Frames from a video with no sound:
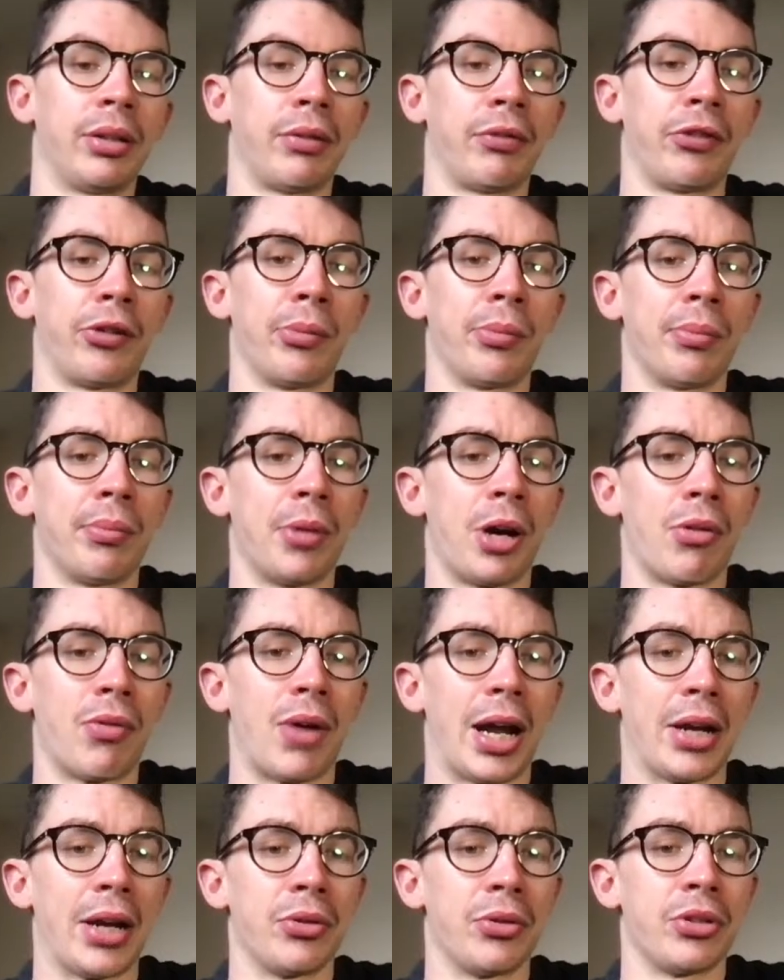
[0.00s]
from
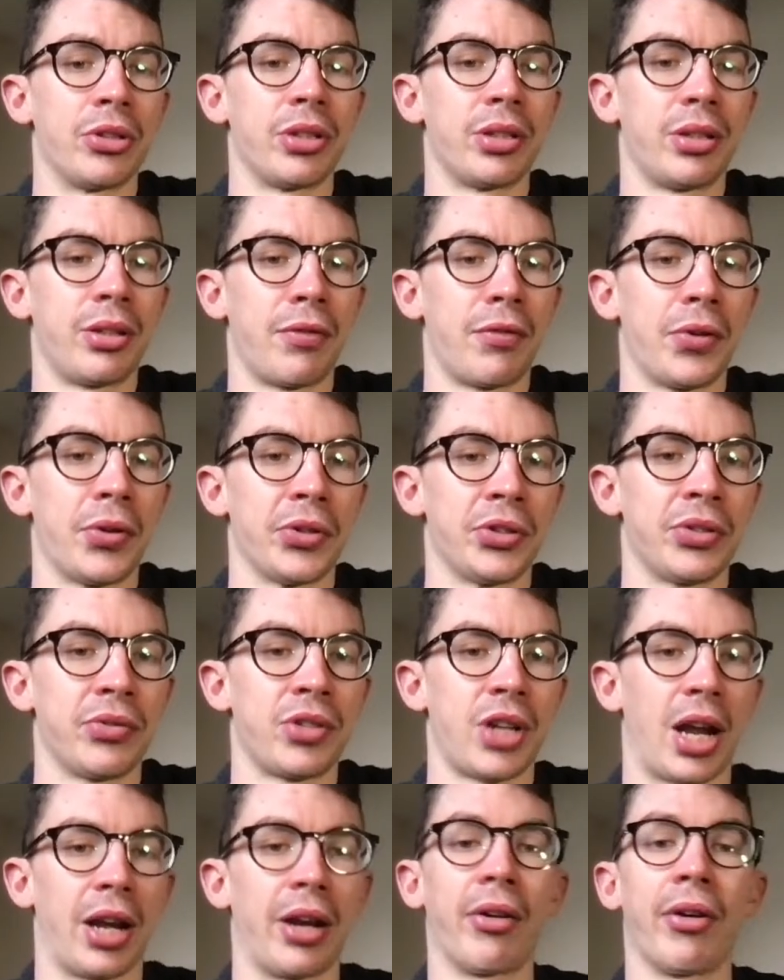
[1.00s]
around the 1st of
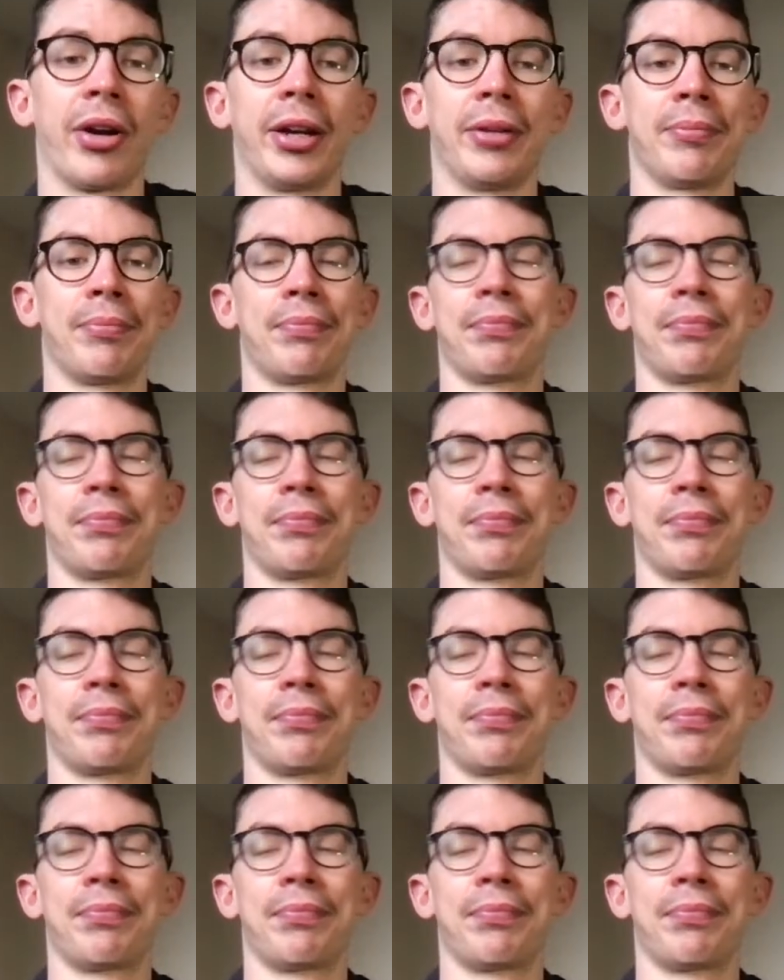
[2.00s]
January.